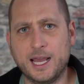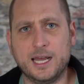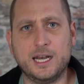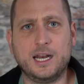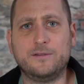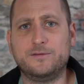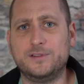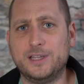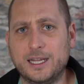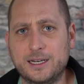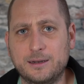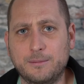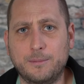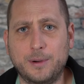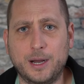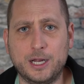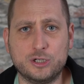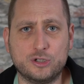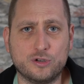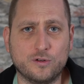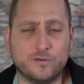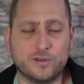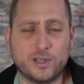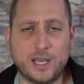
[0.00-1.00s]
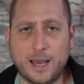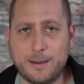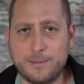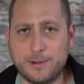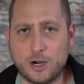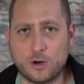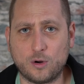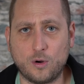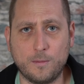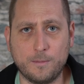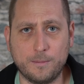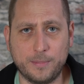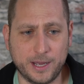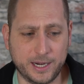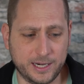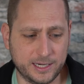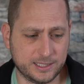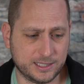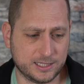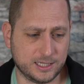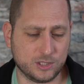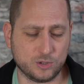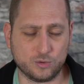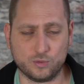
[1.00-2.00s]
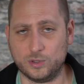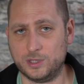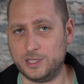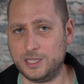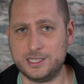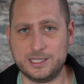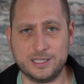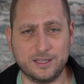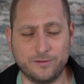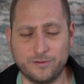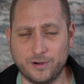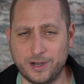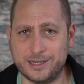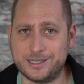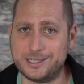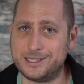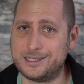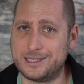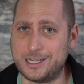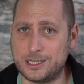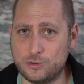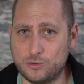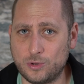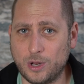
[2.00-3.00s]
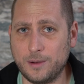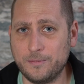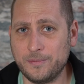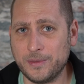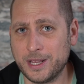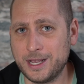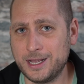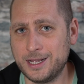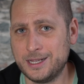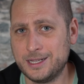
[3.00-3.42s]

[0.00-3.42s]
And I've done a bunch of camera comparisons with these devices as well.